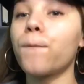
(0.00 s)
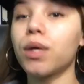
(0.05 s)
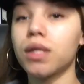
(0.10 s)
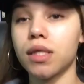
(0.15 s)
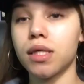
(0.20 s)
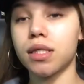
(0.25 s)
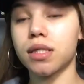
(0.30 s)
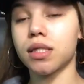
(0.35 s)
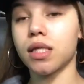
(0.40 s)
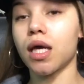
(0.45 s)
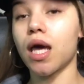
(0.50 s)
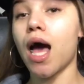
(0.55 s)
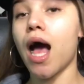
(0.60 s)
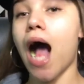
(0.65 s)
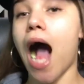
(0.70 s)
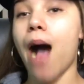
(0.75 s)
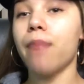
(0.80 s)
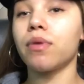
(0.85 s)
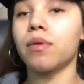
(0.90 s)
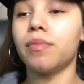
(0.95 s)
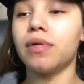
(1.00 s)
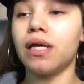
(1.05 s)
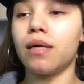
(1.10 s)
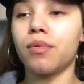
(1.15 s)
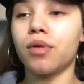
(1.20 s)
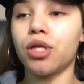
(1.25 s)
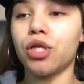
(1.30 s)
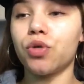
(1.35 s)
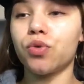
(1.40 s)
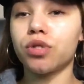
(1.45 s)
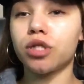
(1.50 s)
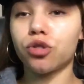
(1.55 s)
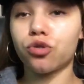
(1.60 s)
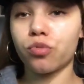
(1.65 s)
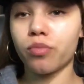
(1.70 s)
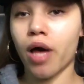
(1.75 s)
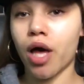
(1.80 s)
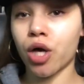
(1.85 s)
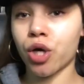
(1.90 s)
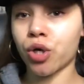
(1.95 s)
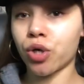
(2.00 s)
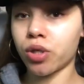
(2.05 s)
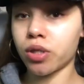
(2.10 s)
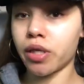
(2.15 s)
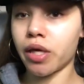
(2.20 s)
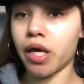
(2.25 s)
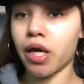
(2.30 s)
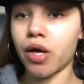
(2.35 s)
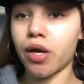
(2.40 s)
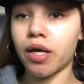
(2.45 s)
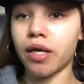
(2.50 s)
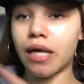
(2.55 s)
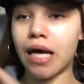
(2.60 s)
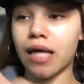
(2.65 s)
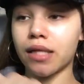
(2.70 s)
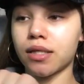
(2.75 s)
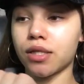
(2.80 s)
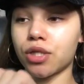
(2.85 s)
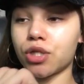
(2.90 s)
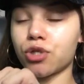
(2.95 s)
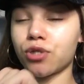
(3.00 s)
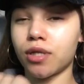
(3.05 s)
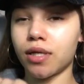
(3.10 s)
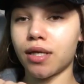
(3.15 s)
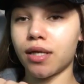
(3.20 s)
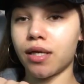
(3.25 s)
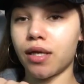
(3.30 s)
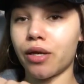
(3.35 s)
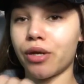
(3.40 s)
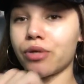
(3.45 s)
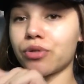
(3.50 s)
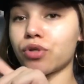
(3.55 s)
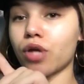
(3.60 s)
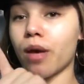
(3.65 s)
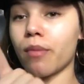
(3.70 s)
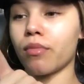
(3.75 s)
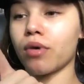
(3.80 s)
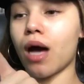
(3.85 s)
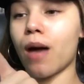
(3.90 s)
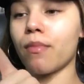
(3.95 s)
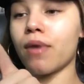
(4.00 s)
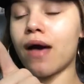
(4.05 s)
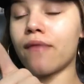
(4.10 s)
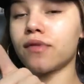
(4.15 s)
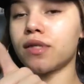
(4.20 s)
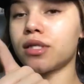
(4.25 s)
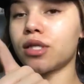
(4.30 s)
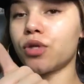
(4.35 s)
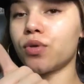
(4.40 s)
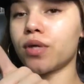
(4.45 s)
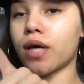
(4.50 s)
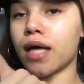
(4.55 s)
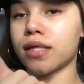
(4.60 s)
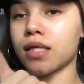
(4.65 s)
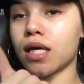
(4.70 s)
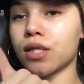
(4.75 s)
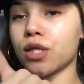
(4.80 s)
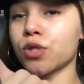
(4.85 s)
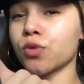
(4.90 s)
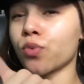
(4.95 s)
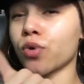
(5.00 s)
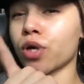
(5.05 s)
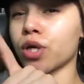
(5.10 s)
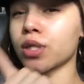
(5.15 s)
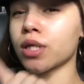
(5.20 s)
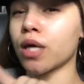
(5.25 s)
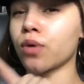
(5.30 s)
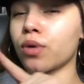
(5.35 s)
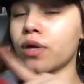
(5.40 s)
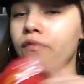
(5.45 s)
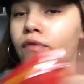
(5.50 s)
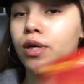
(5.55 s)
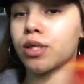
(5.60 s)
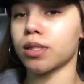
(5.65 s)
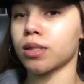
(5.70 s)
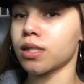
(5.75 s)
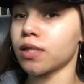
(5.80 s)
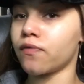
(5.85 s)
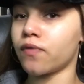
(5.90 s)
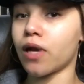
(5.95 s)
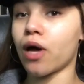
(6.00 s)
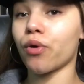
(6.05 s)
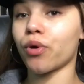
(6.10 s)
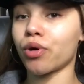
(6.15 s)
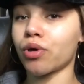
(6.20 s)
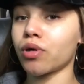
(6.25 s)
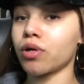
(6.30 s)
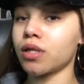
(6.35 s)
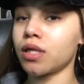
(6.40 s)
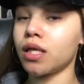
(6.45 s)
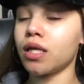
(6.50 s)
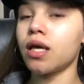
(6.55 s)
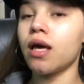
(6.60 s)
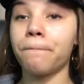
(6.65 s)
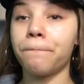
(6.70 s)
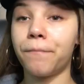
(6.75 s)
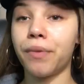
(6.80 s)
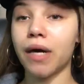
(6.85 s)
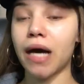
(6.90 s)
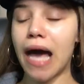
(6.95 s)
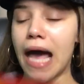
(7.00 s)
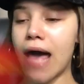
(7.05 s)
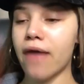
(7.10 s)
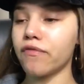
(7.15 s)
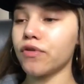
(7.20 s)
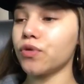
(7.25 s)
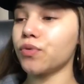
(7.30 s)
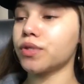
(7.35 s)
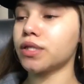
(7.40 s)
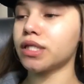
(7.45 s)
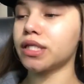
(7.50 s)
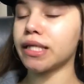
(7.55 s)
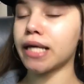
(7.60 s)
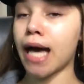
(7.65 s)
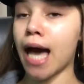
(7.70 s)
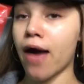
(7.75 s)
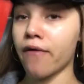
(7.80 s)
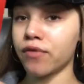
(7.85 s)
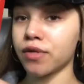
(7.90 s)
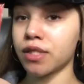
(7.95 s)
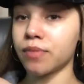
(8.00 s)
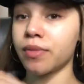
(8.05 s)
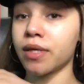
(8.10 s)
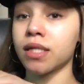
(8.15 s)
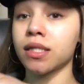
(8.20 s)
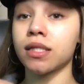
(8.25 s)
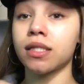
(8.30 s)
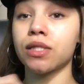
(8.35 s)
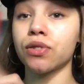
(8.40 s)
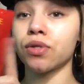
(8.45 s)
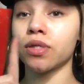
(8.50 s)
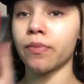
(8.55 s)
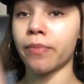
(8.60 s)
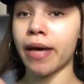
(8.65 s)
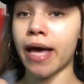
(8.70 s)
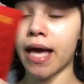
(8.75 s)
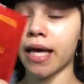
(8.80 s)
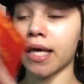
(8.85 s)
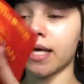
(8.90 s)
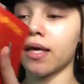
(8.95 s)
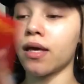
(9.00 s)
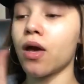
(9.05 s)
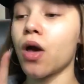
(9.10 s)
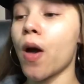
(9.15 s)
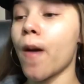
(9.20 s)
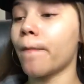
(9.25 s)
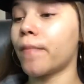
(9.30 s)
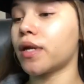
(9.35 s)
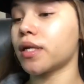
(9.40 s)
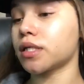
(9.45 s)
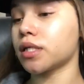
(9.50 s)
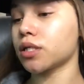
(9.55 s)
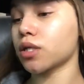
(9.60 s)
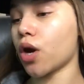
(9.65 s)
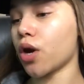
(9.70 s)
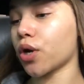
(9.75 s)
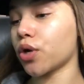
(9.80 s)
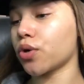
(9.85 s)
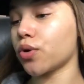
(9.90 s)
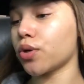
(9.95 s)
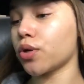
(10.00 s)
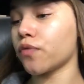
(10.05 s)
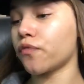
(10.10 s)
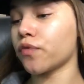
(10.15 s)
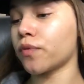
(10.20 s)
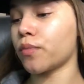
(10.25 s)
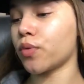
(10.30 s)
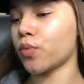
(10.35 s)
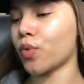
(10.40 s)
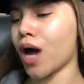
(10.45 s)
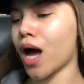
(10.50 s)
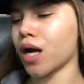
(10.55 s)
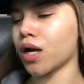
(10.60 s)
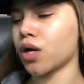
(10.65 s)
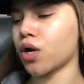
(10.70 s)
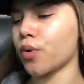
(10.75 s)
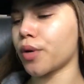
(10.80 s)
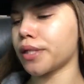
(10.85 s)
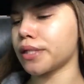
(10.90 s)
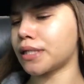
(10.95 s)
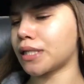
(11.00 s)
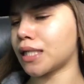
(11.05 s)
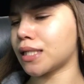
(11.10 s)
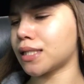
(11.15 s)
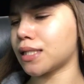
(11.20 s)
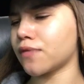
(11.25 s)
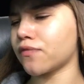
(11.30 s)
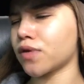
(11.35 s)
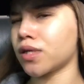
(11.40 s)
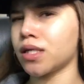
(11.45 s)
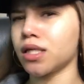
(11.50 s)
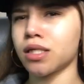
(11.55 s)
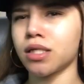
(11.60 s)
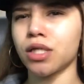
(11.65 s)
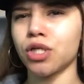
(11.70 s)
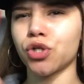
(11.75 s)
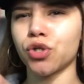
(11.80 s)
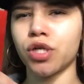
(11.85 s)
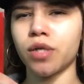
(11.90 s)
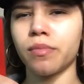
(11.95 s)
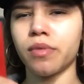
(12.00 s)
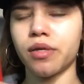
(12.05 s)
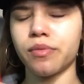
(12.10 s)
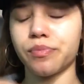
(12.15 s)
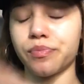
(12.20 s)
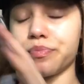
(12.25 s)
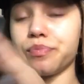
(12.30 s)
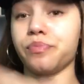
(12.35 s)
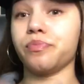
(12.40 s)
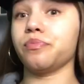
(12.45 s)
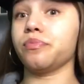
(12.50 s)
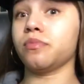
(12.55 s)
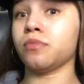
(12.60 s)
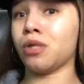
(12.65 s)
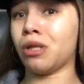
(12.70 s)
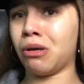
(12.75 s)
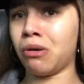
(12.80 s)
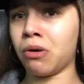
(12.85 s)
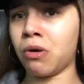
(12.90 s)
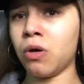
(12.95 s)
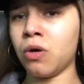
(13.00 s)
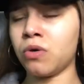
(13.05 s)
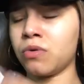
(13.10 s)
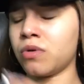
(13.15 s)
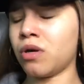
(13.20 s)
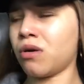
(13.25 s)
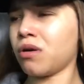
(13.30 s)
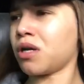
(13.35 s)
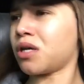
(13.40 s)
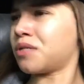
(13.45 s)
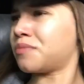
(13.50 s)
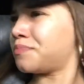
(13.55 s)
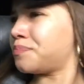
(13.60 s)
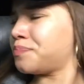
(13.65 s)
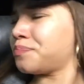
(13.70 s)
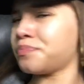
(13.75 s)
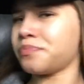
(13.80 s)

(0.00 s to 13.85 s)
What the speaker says: But listen, I'm going to be able to use this with my curly hair and not the straightened hair. So, I'm going to have to tell you guys how this works, like, if I just leave it out curly. But I haven't used this yet, obviously, because it's still in the packet. But it's this argan oil from Morocco Intensive Conditioning Treatment. Ooh, hold up.